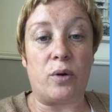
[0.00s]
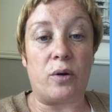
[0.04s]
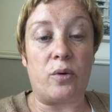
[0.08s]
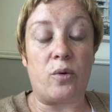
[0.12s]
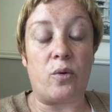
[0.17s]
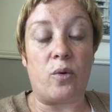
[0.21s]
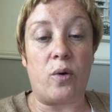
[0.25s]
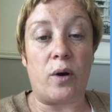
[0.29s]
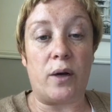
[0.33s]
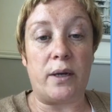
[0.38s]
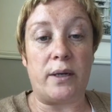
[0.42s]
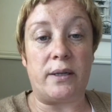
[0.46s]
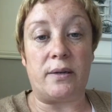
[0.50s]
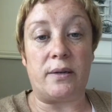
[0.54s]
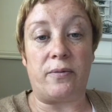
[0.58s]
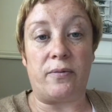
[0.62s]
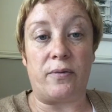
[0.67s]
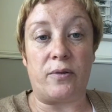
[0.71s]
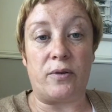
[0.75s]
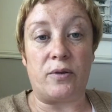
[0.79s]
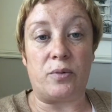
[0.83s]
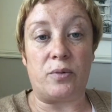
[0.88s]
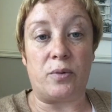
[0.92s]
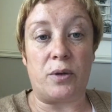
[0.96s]
quite
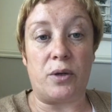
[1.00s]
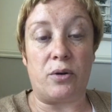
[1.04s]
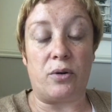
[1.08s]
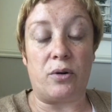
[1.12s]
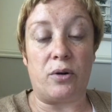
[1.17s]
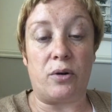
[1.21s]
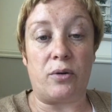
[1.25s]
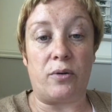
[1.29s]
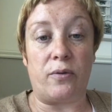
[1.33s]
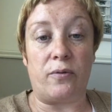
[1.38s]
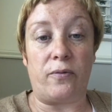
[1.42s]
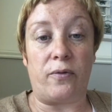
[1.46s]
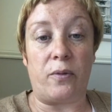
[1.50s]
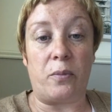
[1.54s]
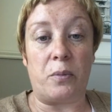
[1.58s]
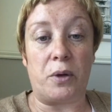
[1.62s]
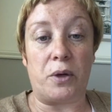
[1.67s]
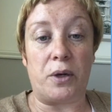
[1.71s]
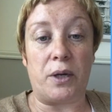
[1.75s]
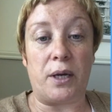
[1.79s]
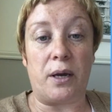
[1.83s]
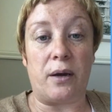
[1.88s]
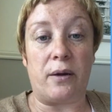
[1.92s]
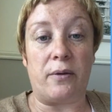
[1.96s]
different when you're looking for
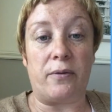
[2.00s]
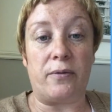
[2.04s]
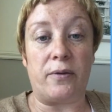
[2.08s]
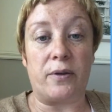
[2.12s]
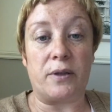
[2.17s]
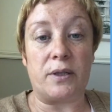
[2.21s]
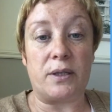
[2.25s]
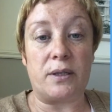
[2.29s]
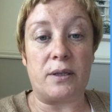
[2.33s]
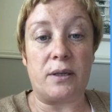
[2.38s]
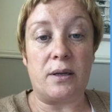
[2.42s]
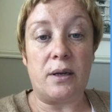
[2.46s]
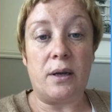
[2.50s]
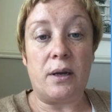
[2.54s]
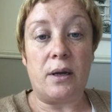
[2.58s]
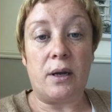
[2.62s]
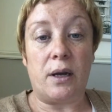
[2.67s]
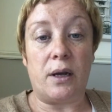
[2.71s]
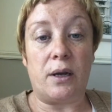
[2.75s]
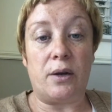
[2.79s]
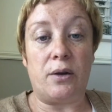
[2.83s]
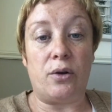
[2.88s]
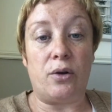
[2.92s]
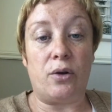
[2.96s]
money off us.
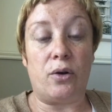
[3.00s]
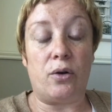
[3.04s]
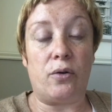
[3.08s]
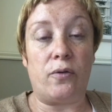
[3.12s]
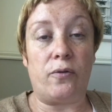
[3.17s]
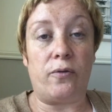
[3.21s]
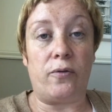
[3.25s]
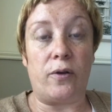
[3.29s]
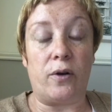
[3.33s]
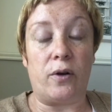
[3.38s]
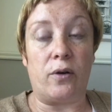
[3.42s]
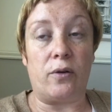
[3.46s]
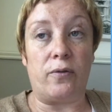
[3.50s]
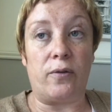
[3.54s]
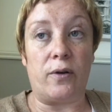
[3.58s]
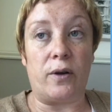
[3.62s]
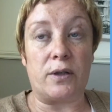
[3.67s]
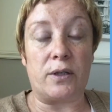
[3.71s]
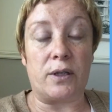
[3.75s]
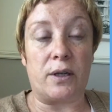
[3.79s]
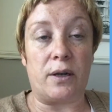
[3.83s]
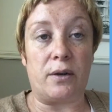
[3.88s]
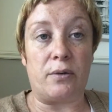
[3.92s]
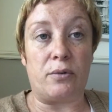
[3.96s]
An awful lot
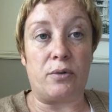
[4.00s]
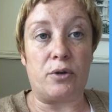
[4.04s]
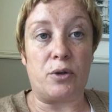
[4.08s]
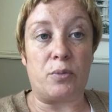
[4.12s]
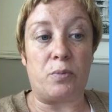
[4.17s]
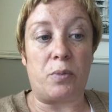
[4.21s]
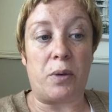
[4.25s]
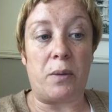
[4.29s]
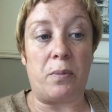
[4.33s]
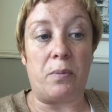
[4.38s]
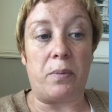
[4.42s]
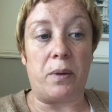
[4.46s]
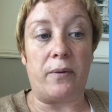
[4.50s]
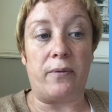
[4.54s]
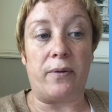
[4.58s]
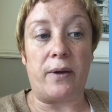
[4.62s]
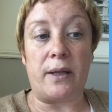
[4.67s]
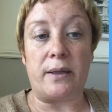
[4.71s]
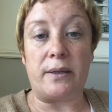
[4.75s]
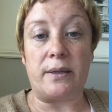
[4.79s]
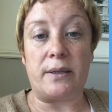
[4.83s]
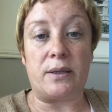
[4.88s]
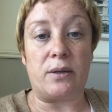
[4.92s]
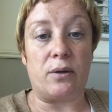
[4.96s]
of Irish people have
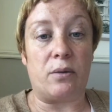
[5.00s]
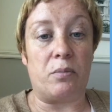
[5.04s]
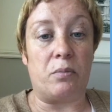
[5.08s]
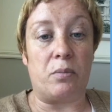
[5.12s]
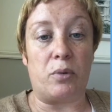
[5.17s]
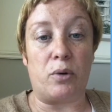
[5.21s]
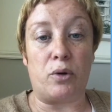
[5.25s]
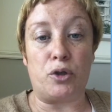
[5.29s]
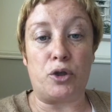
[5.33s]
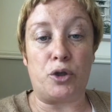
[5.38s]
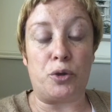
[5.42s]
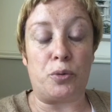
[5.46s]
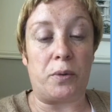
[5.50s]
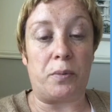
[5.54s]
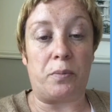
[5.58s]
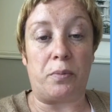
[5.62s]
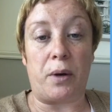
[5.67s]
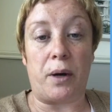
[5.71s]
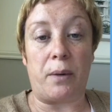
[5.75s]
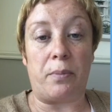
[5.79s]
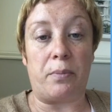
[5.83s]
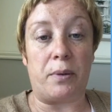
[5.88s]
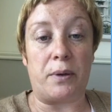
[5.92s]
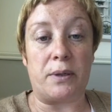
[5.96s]
had some brush with
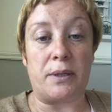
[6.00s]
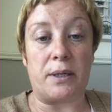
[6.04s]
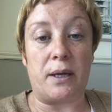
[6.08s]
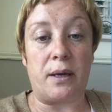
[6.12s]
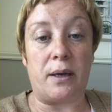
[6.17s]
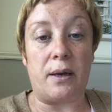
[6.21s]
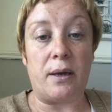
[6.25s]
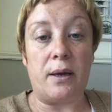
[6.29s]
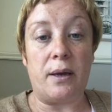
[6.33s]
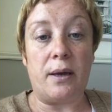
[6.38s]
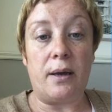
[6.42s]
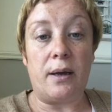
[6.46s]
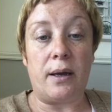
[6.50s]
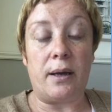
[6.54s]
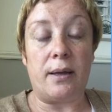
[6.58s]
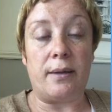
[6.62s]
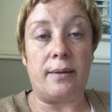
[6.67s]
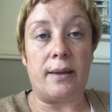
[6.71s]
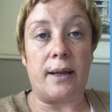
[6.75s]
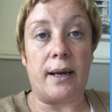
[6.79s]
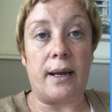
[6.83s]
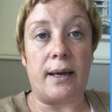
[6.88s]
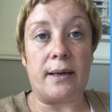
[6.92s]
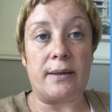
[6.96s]
property in
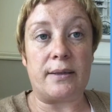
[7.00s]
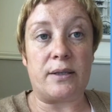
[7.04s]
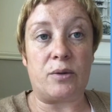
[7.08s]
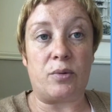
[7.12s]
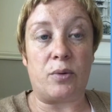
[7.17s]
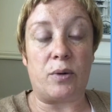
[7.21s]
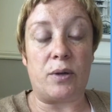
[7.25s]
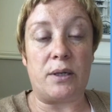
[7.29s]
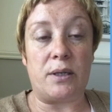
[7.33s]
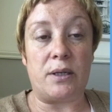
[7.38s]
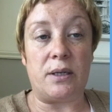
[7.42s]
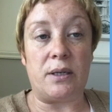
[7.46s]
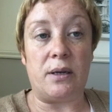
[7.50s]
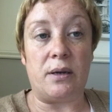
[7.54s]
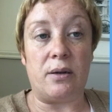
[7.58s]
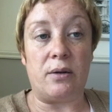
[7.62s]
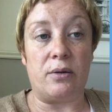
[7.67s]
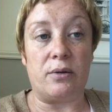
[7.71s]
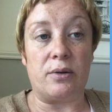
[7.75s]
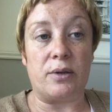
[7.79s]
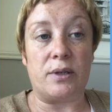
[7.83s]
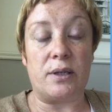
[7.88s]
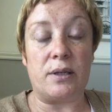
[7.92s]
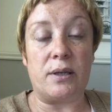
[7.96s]
the last 20
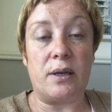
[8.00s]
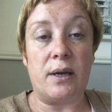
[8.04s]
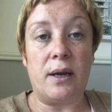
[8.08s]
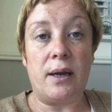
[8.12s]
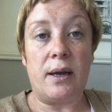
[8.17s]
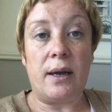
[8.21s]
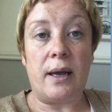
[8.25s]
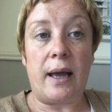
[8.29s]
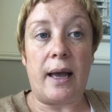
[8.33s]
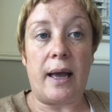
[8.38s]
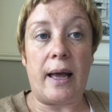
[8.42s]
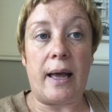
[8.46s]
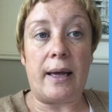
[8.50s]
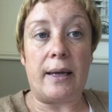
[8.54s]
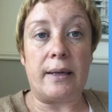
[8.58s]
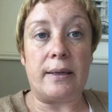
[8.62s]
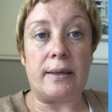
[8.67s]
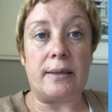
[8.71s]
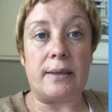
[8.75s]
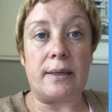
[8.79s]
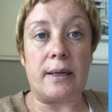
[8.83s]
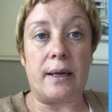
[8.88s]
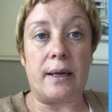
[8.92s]
years. And